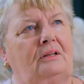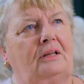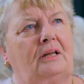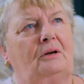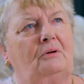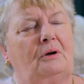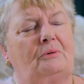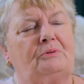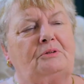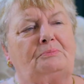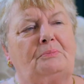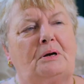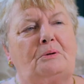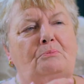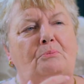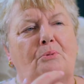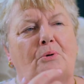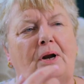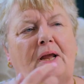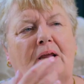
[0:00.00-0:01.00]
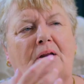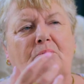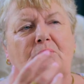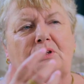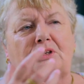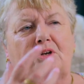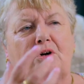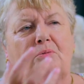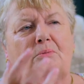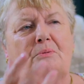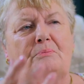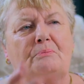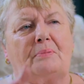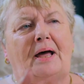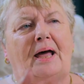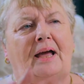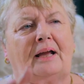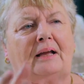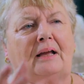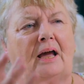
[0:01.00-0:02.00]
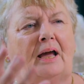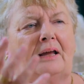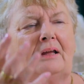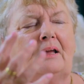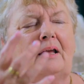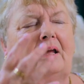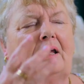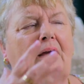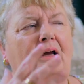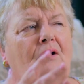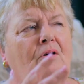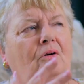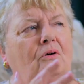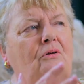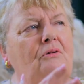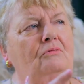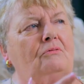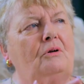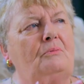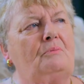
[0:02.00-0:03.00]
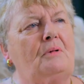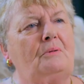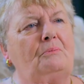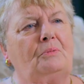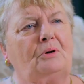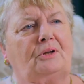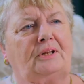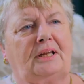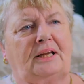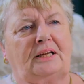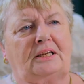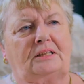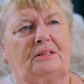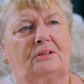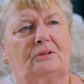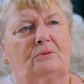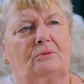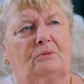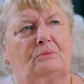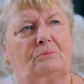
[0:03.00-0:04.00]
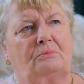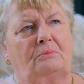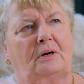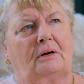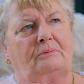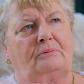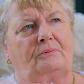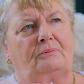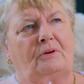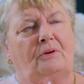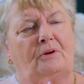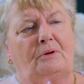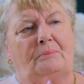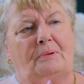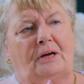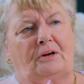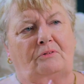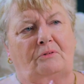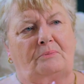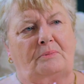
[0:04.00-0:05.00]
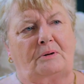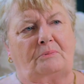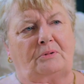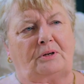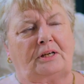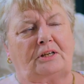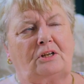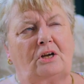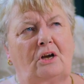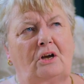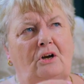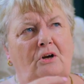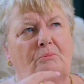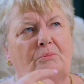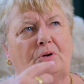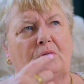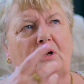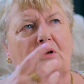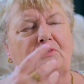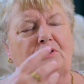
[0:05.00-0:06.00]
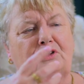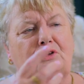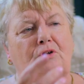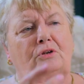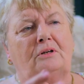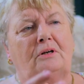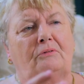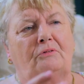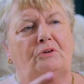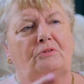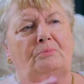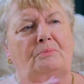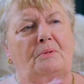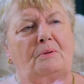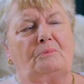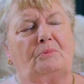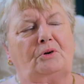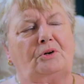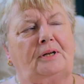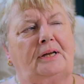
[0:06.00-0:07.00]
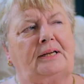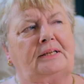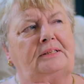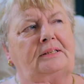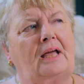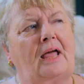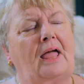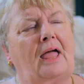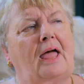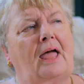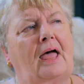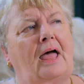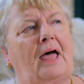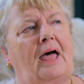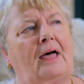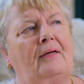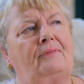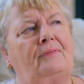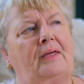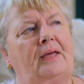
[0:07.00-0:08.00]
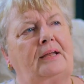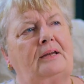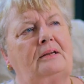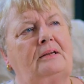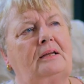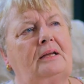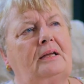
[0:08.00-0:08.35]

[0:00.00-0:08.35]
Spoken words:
think it was my brain was coming back. I couldn't remember things, you know, I'm very bad at remembering things, but all of a sudden I remembered things. And then